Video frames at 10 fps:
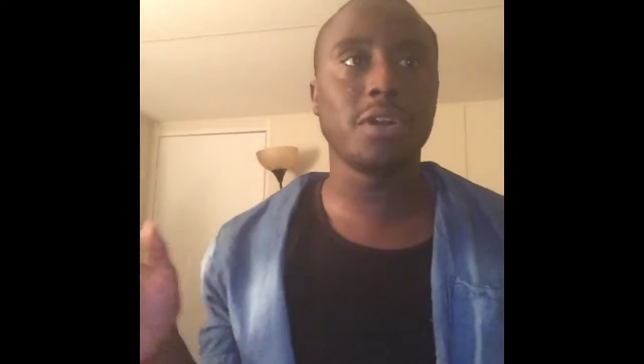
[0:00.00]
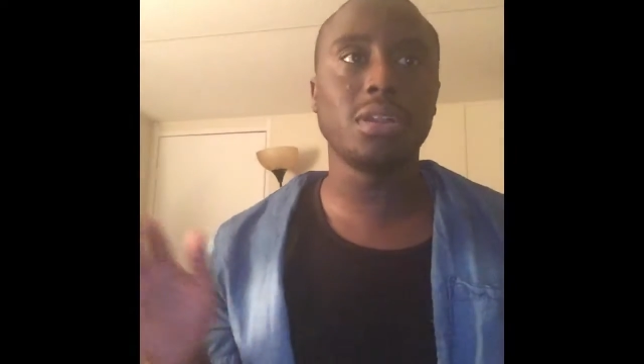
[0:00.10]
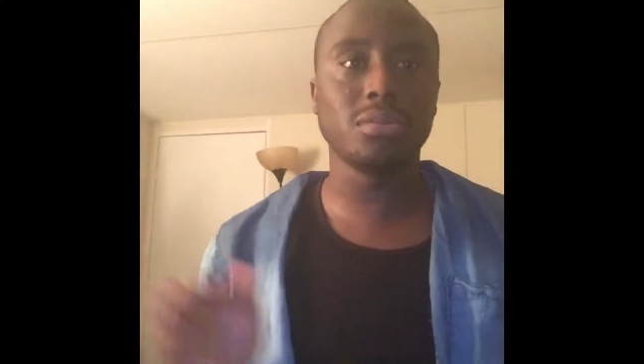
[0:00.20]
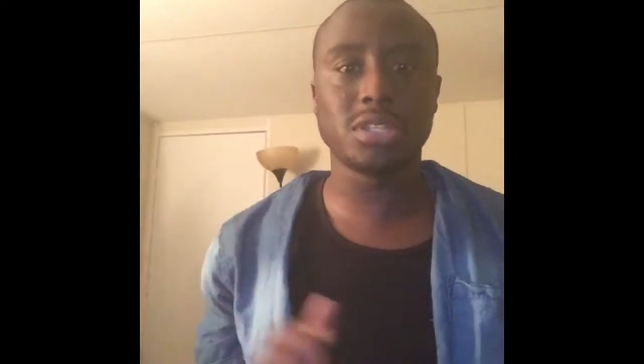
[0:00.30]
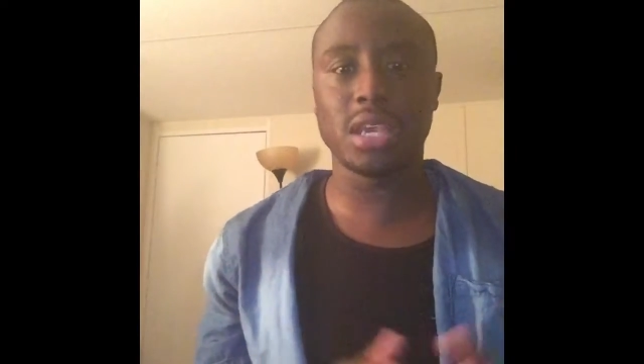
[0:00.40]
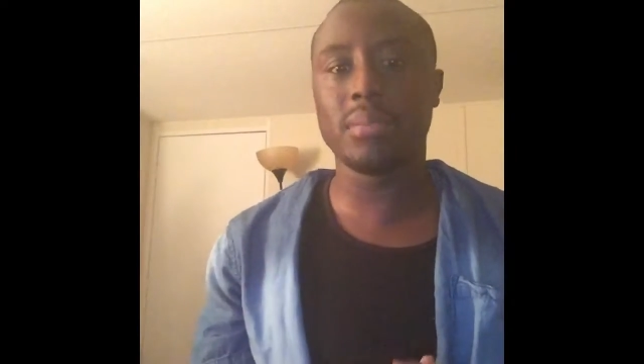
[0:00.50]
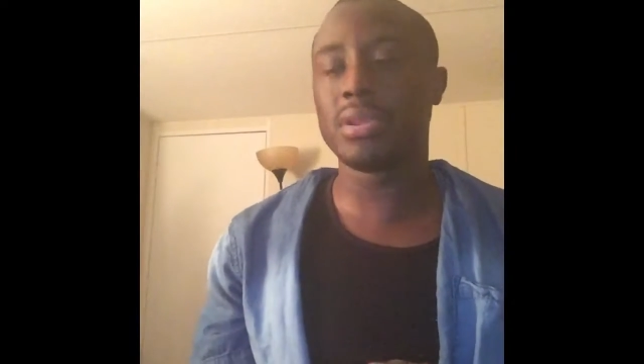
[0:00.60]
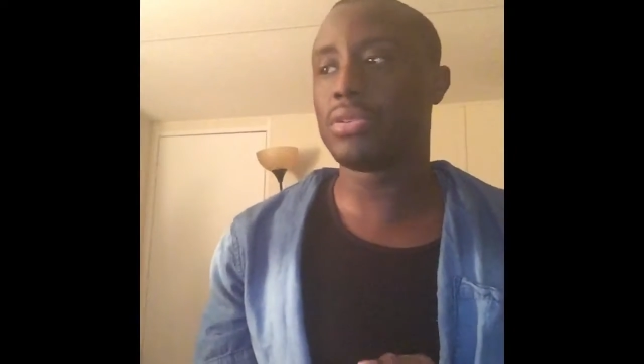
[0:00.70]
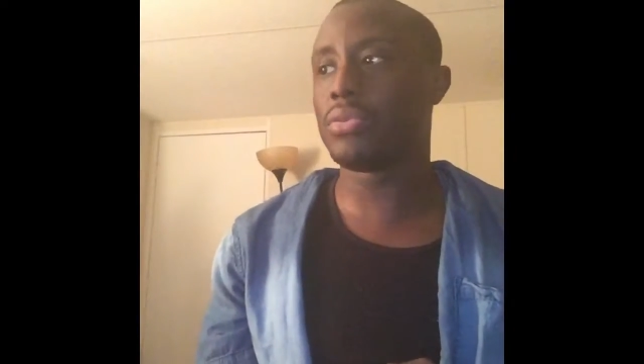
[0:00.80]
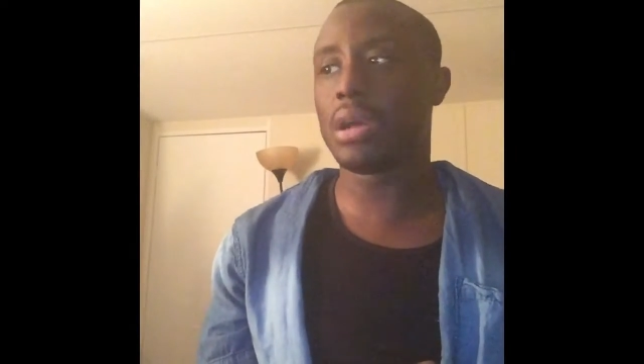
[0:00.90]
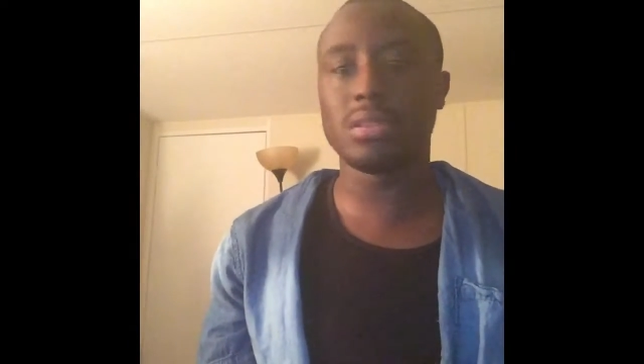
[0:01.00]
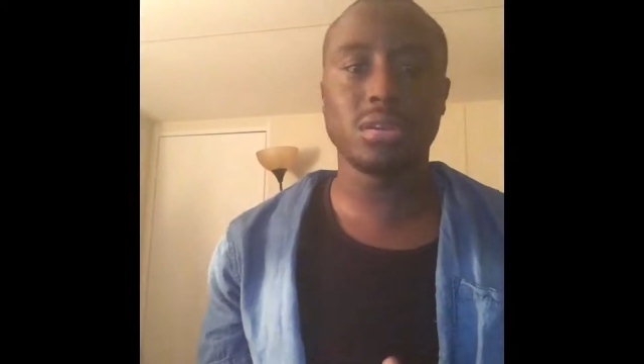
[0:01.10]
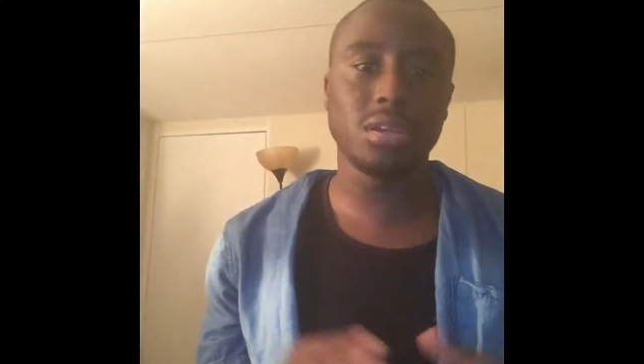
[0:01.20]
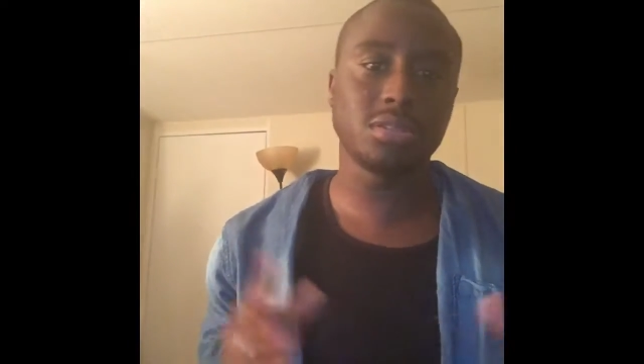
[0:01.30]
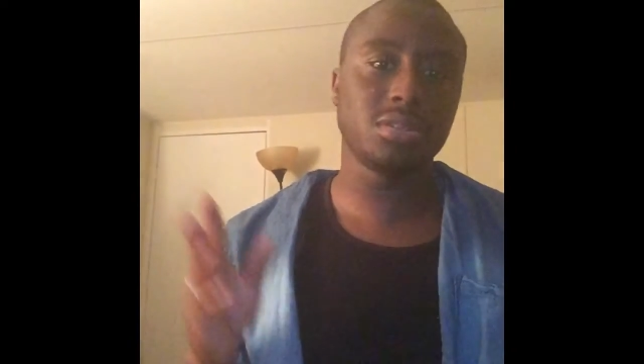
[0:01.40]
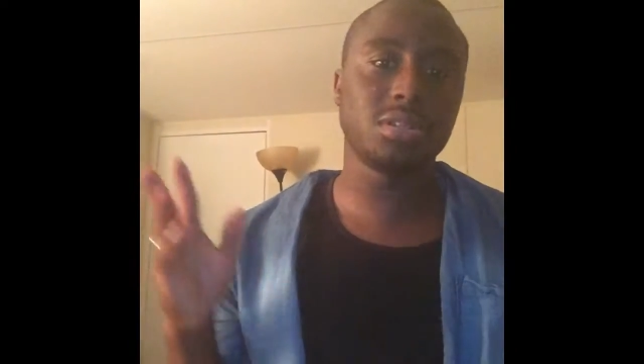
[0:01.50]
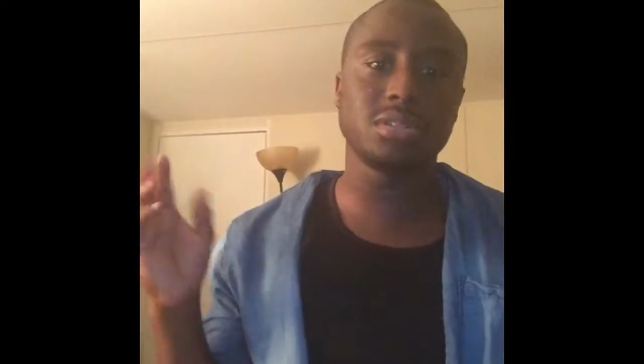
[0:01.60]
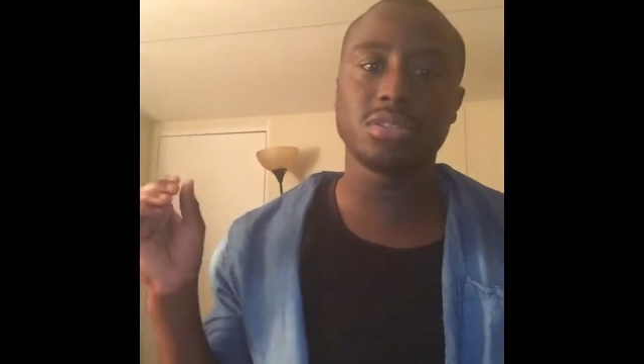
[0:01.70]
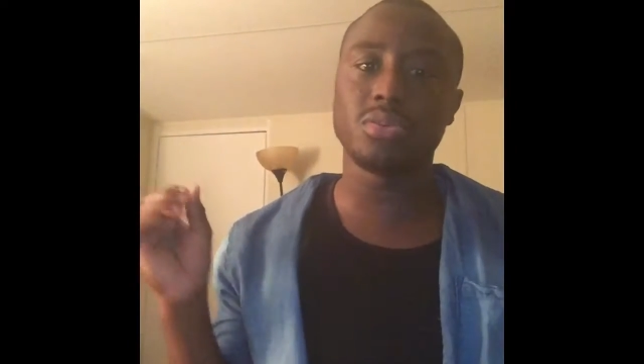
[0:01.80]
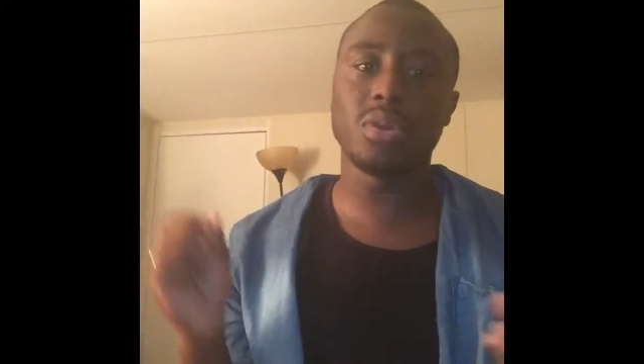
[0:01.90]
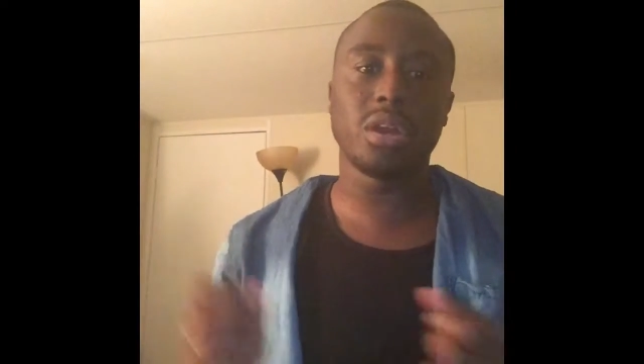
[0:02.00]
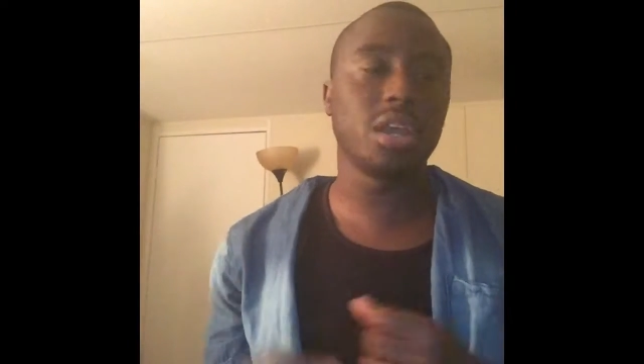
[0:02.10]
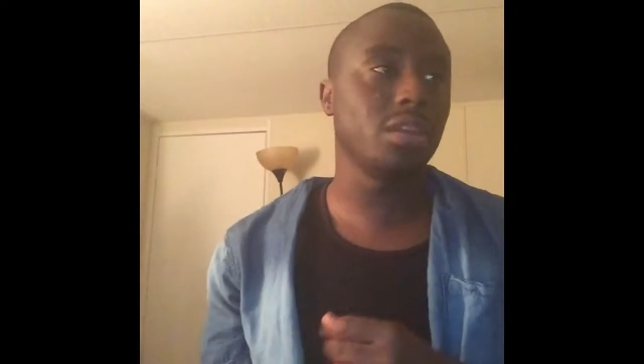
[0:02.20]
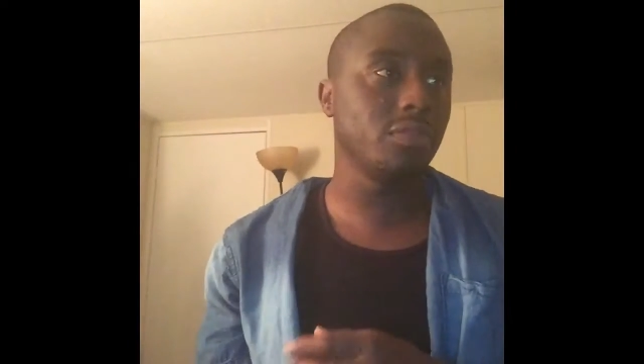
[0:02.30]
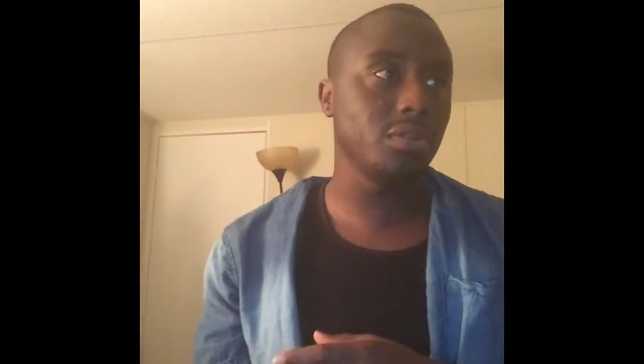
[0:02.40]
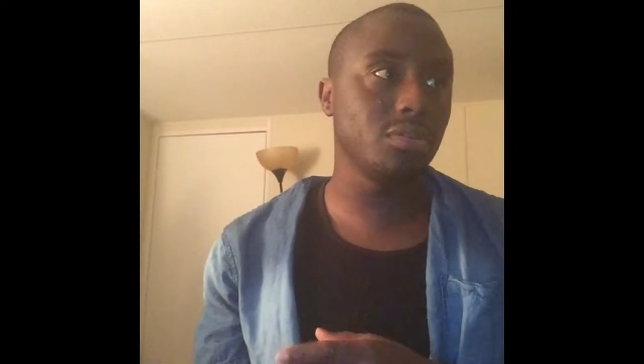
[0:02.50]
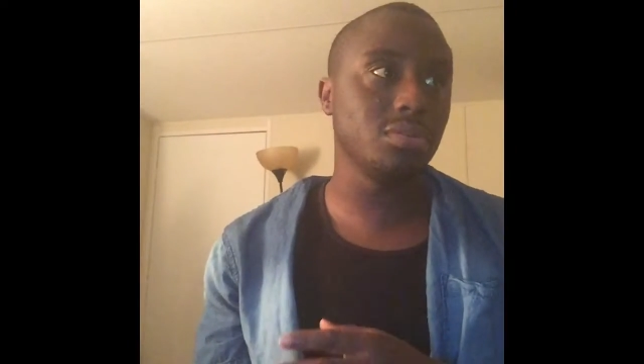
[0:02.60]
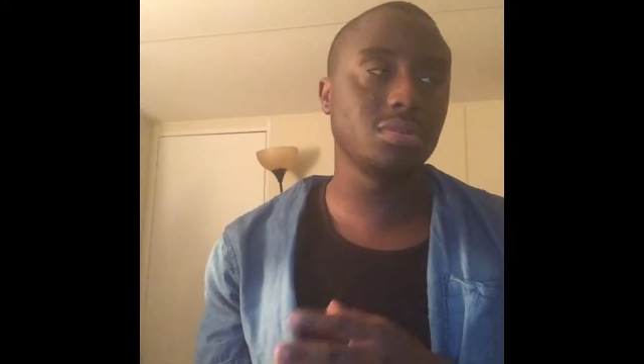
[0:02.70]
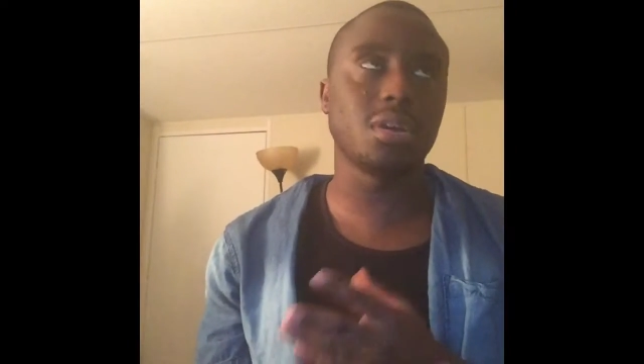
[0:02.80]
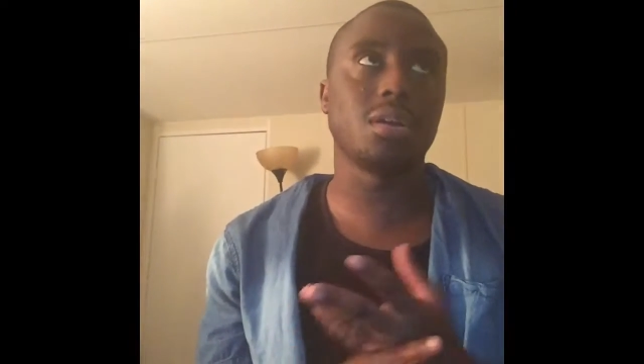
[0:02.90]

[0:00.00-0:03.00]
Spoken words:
followed Tami throughout the years and listened to her interviews.